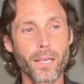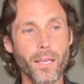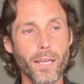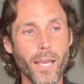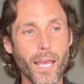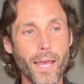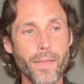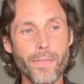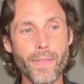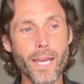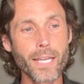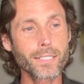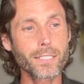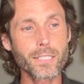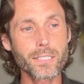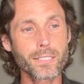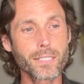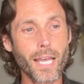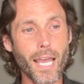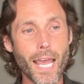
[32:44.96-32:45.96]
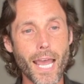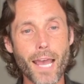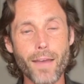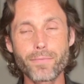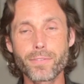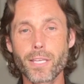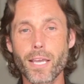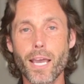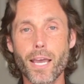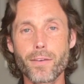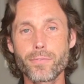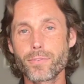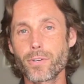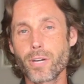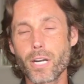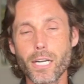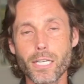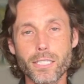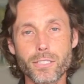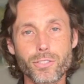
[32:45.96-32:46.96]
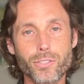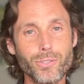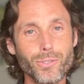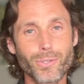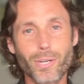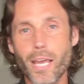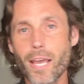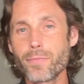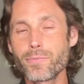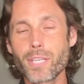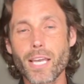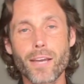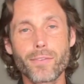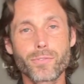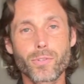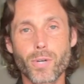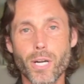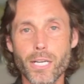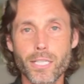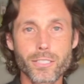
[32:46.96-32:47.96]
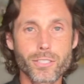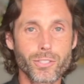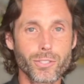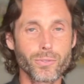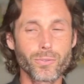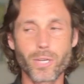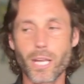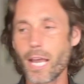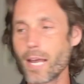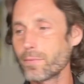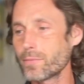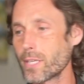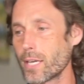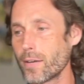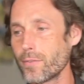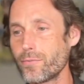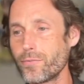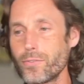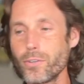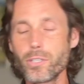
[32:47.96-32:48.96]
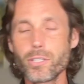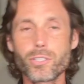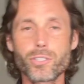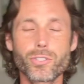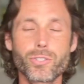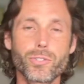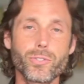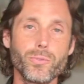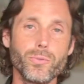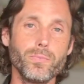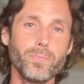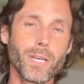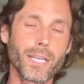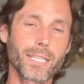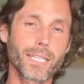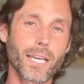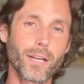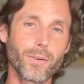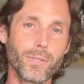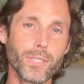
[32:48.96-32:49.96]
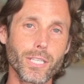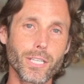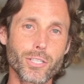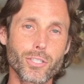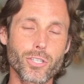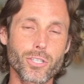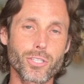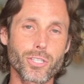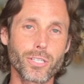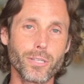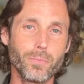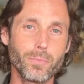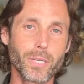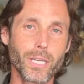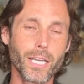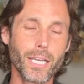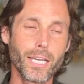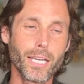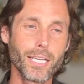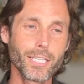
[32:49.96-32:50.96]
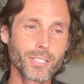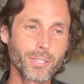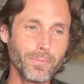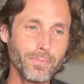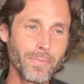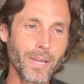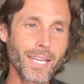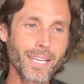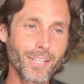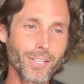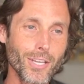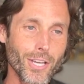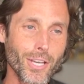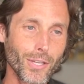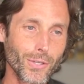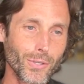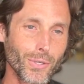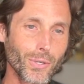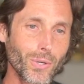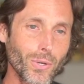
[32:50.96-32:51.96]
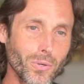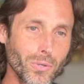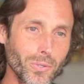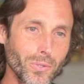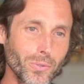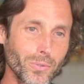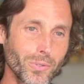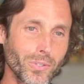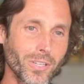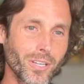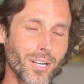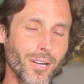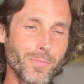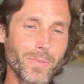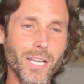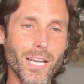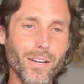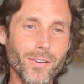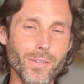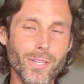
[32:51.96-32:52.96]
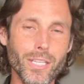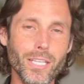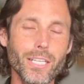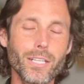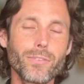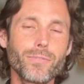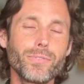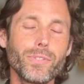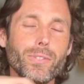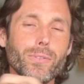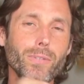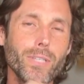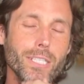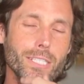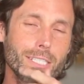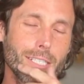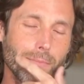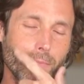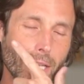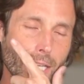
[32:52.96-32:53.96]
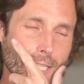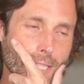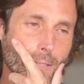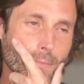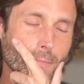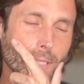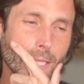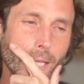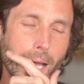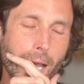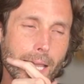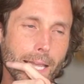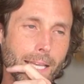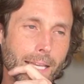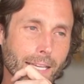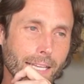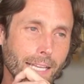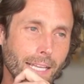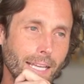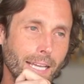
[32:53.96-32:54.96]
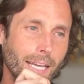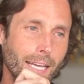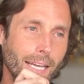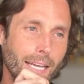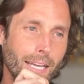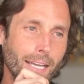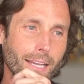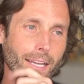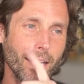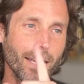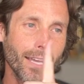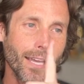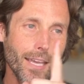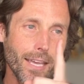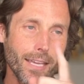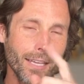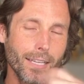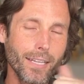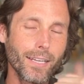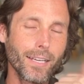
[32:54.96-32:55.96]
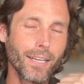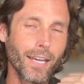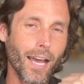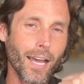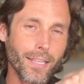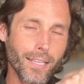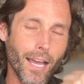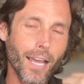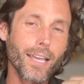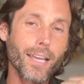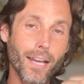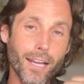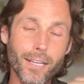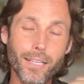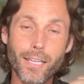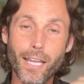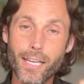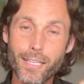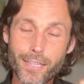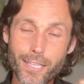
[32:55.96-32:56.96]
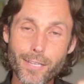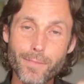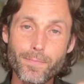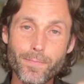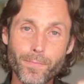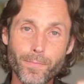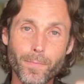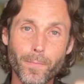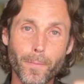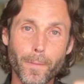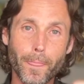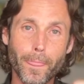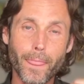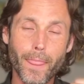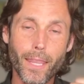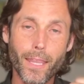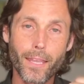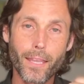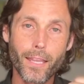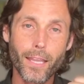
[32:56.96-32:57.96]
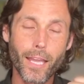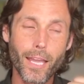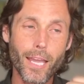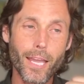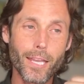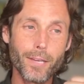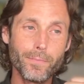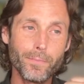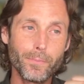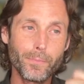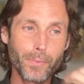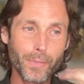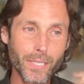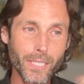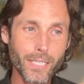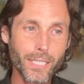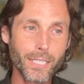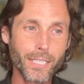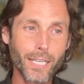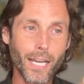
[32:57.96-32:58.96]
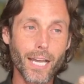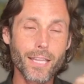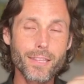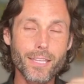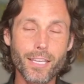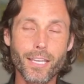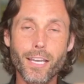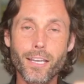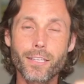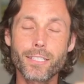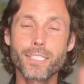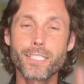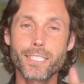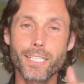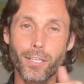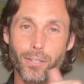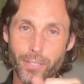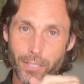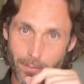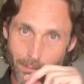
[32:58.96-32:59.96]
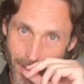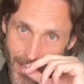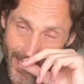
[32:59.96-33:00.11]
And that doesn't have to have credits. You don't have to have credits. You don't have to have footage to make that relationship. Your goal coming out of the interview is to make them be like, A, I kind of like them, and B, I think I can sell them.